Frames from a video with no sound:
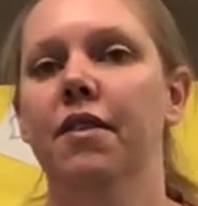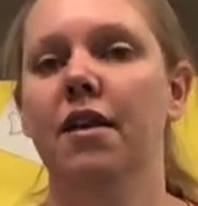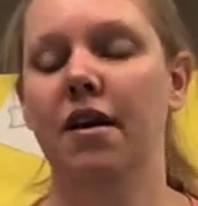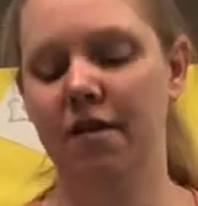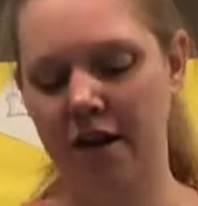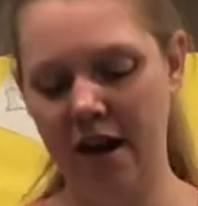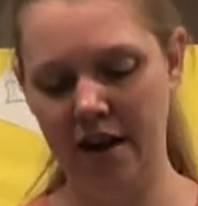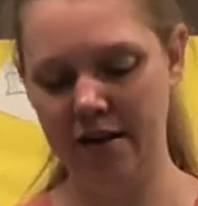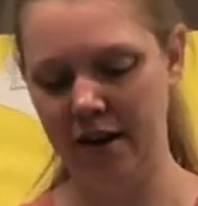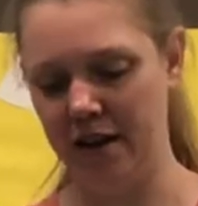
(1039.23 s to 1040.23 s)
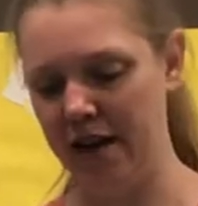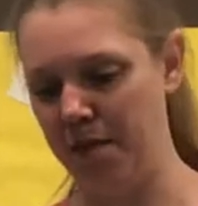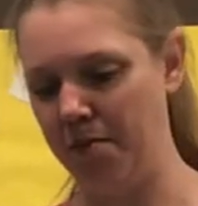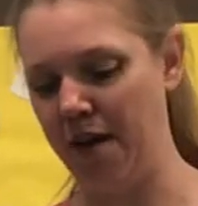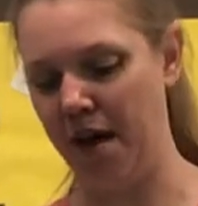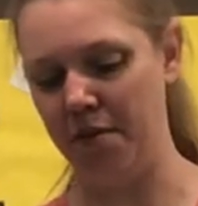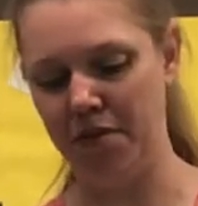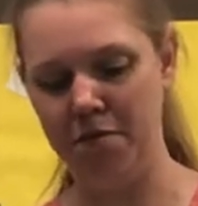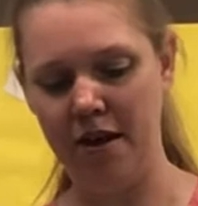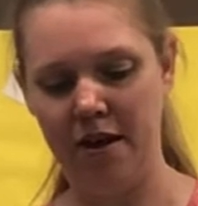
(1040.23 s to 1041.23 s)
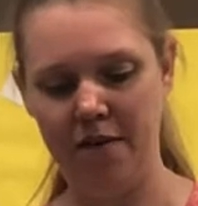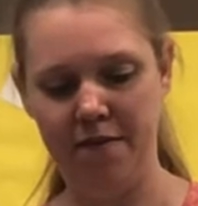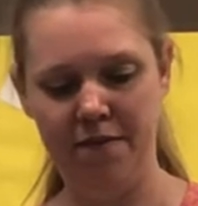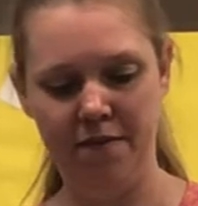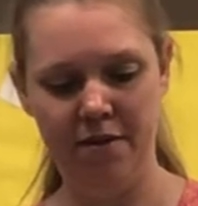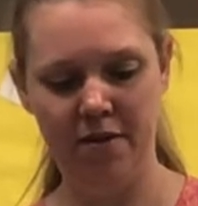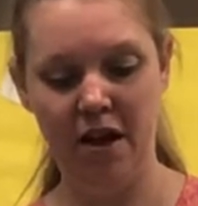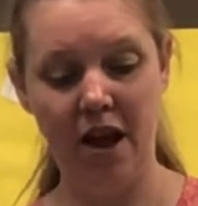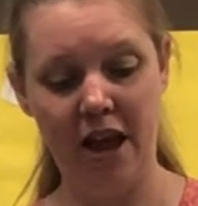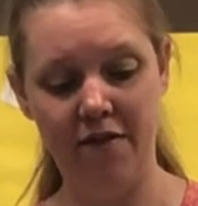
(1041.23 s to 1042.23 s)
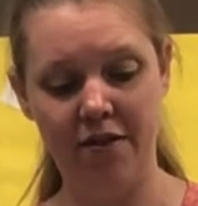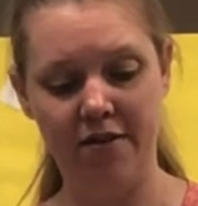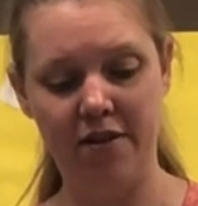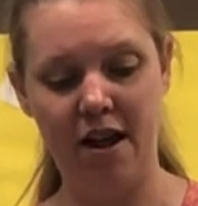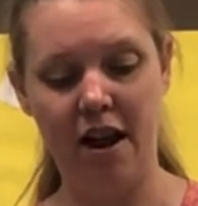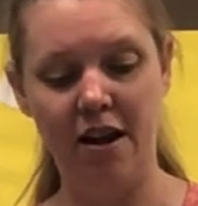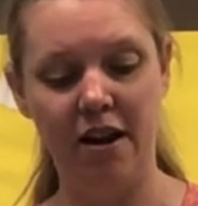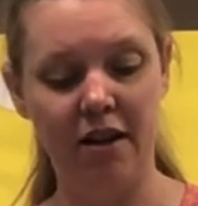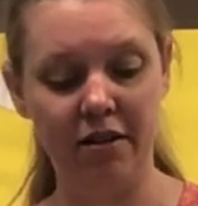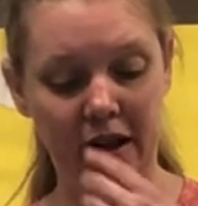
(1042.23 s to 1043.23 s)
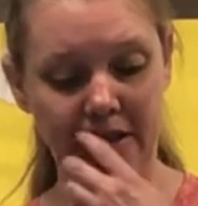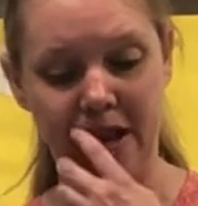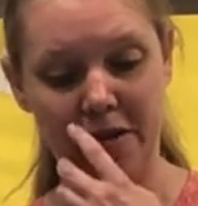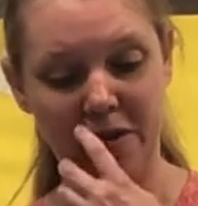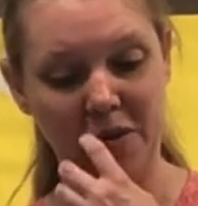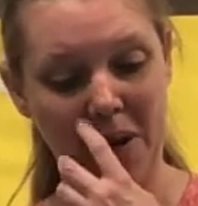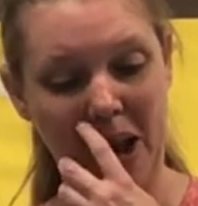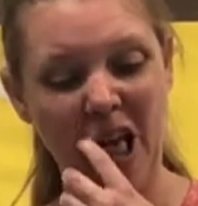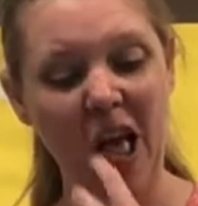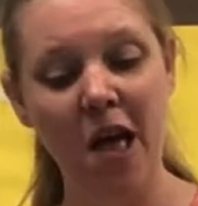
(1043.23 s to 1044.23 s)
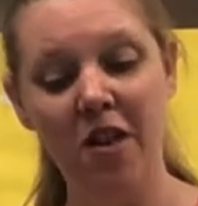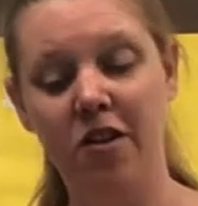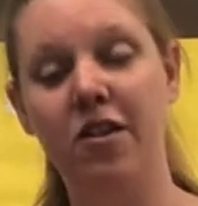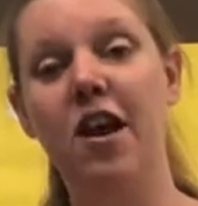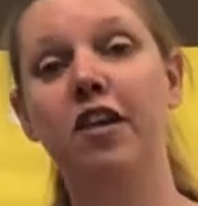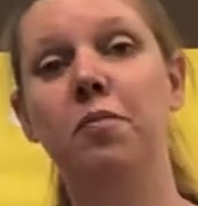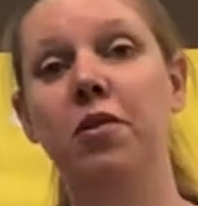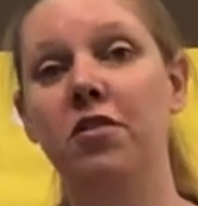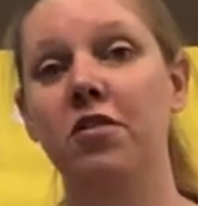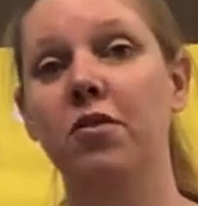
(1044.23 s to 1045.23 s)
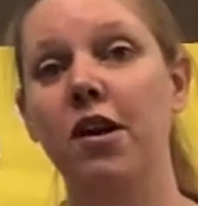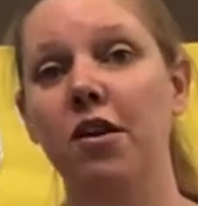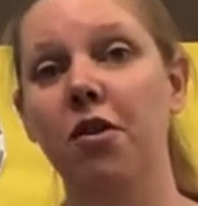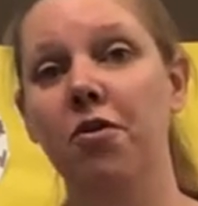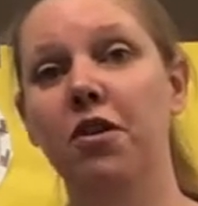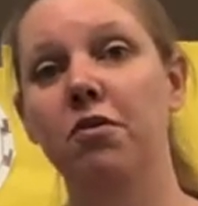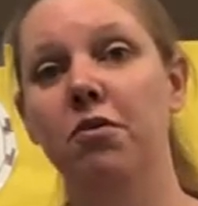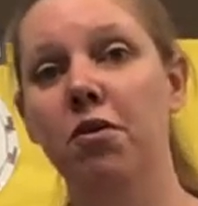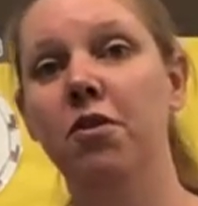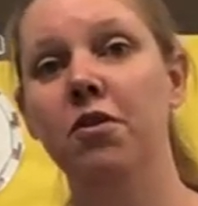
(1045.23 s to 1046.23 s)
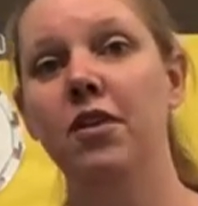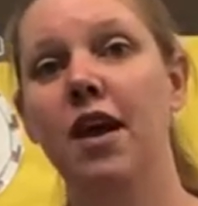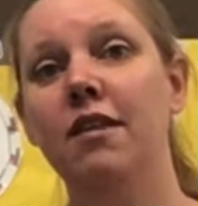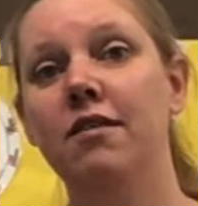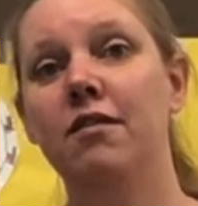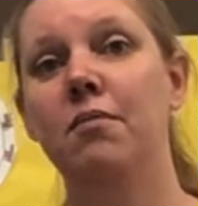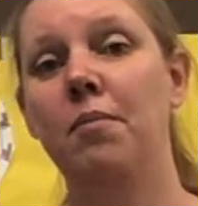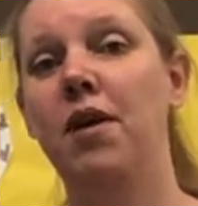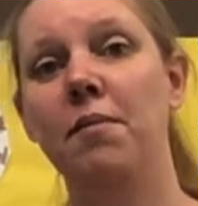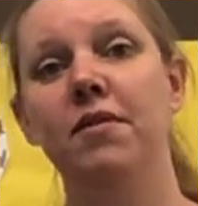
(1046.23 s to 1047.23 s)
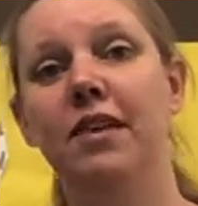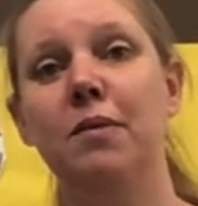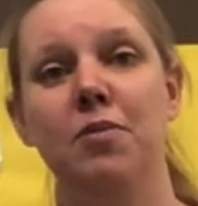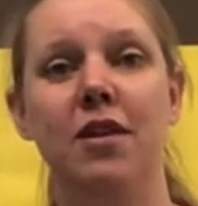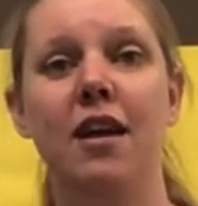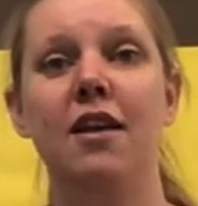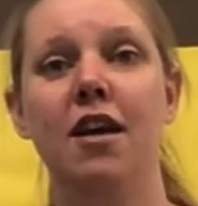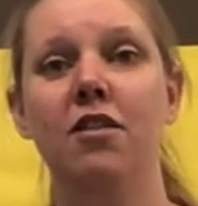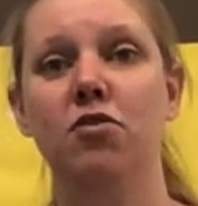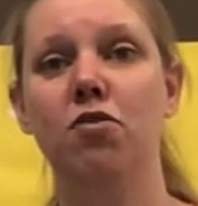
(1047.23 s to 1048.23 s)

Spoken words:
All right, and keep that with me. Now I have the sun. I need to collect the other 3. So the next person's going to go. They're going to roll their dice. Remember, I'm using a pretend dice.